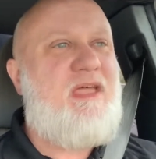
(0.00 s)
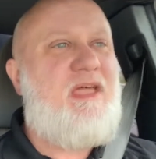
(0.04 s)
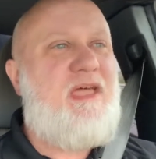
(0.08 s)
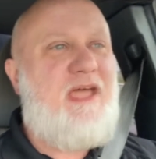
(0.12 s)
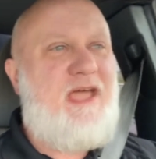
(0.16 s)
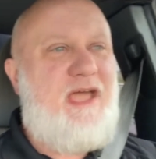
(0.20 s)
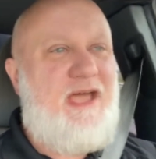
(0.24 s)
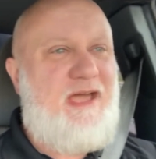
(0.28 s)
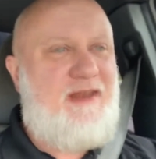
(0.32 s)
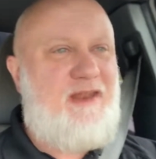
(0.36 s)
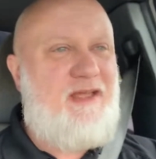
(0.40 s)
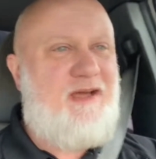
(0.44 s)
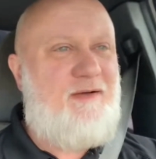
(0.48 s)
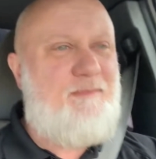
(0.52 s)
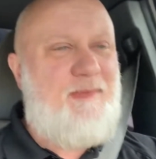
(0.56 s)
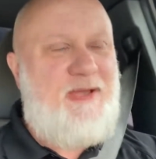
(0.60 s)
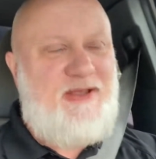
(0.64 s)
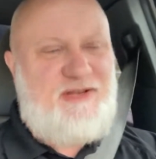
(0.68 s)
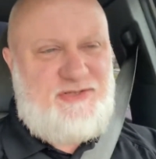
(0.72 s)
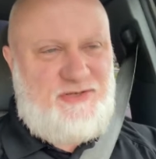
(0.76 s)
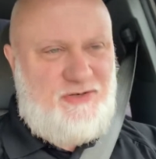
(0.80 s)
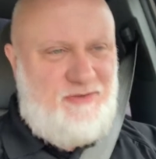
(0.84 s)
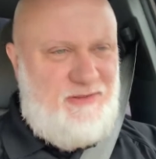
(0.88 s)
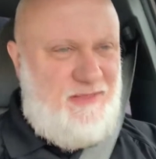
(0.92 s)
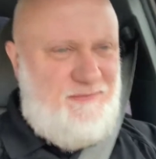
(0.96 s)
and make
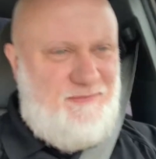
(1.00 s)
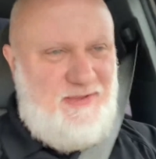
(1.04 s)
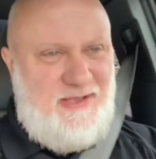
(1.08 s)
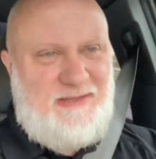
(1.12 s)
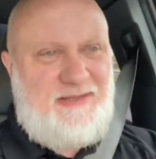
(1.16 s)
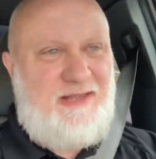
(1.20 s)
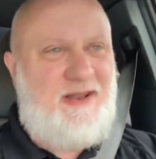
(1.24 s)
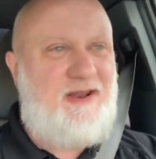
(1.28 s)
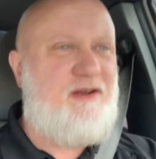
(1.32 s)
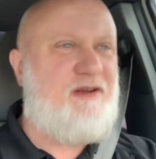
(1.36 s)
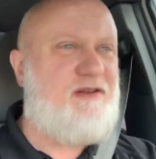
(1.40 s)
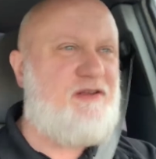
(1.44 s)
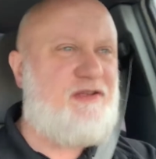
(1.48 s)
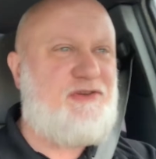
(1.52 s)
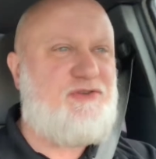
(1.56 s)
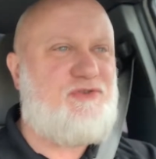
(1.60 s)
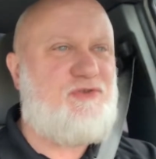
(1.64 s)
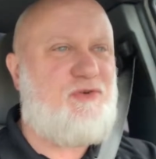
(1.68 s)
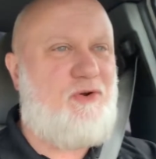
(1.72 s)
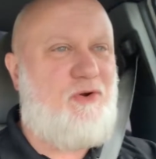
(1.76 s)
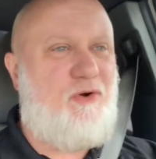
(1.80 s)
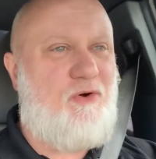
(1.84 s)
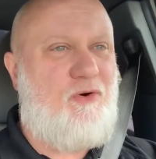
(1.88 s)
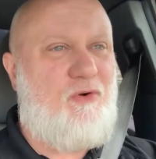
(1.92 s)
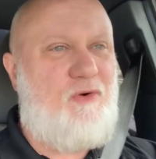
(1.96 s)
sure they've got that under
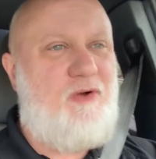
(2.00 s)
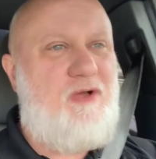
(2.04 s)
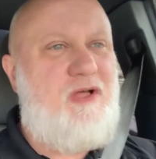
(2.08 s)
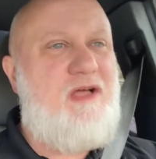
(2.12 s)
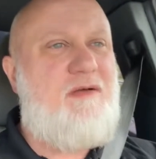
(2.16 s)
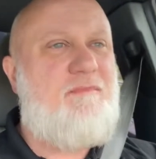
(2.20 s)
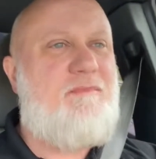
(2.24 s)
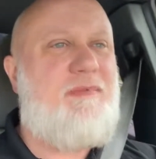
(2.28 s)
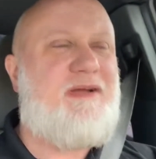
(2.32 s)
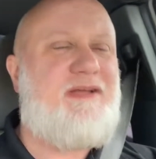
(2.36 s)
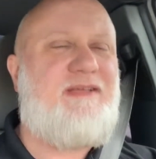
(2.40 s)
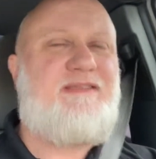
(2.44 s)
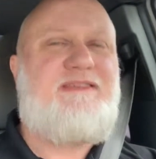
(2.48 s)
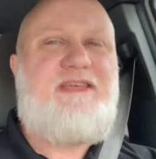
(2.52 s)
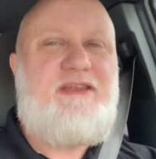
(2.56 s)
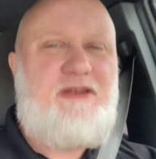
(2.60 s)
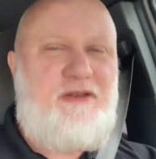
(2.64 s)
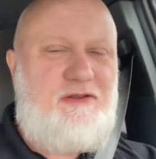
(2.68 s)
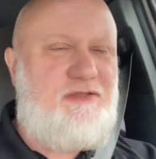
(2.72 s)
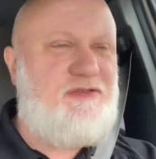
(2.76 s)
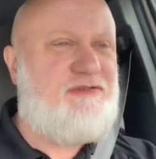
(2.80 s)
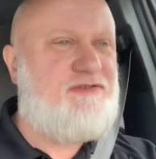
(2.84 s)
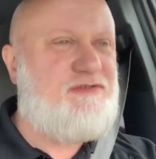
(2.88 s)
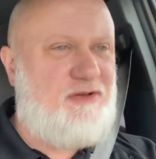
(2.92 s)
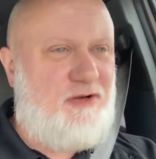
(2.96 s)
control, but continue
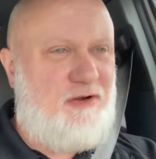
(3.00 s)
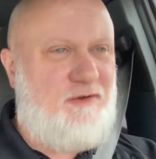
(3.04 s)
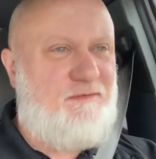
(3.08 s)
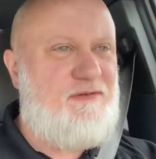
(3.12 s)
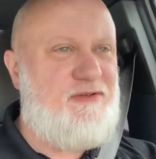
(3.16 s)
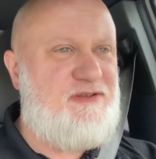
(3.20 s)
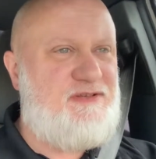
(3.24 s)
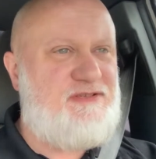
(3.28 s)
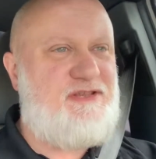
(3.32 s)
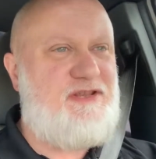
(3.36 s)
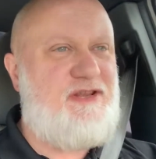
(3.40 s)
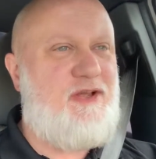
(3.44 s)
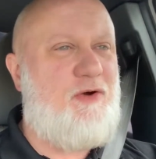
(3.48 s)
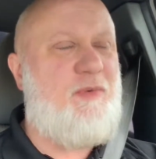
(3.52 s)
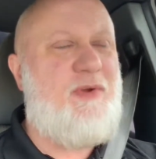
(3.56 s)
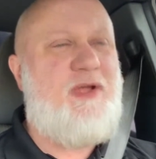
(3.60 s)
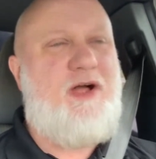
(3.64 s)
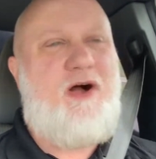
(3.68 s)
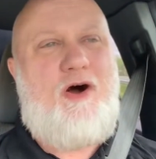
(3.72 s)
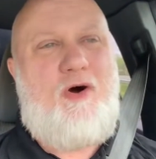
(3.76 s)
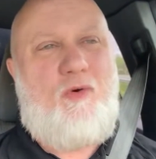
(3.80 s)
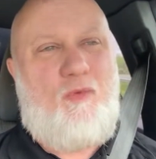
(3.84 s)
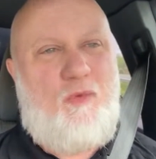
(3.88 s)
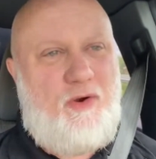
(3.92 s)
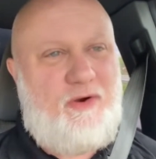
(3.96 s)
the service. You know, we
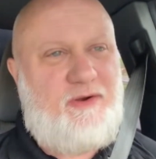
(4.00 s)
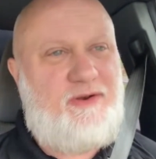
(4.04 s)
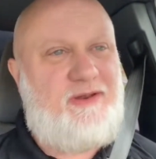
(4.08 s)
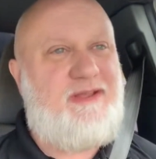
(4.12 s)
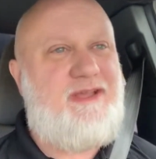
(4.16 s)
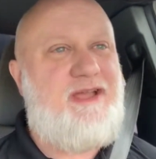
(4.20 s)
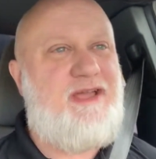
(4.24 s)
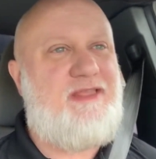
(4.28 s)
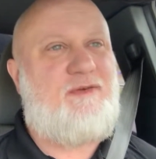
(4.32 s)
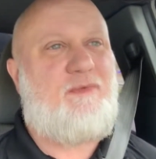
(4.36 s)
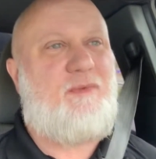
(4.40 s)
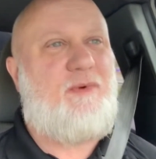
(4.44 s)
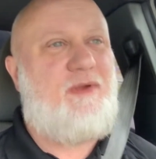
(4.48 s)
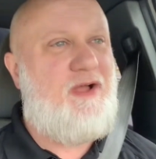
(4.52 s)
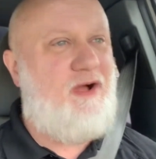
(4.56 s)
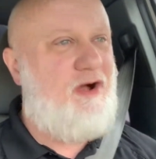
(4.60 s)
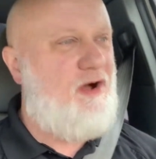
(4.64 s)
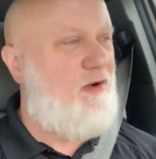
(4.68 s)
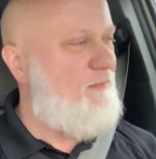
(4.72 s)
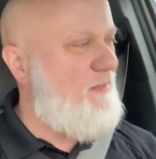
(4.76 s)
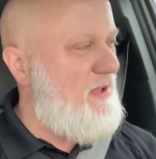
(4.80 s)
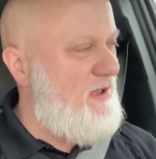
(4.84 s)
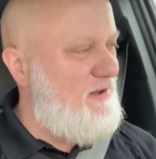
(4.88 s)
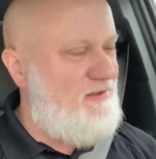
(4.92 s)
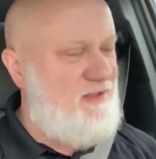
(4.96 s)
all work together. We all
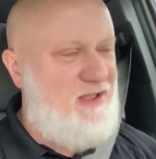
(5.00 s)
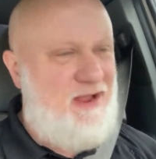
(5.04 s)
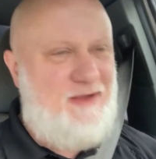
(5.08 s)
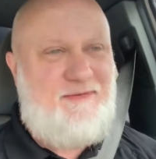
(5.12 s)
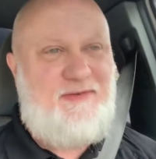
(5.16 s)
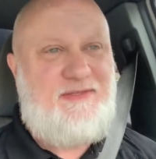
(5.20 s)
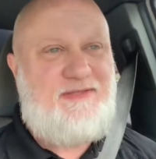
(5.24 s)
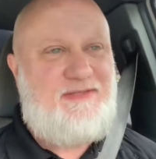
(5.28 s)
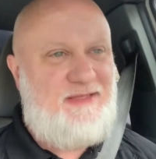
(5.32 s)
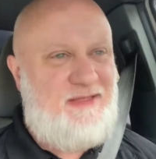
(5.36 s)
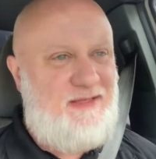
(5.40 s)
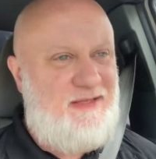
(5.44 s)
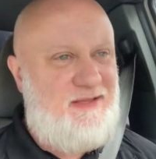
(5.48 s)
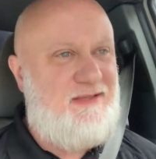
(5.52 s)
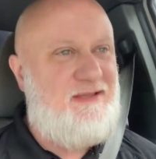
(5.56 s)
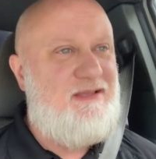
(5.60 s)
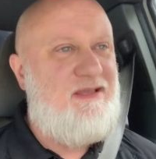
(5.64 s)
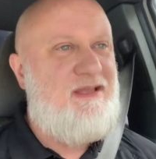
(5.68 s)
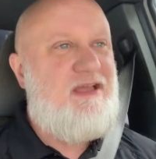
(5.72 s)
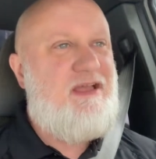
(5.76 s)
make everything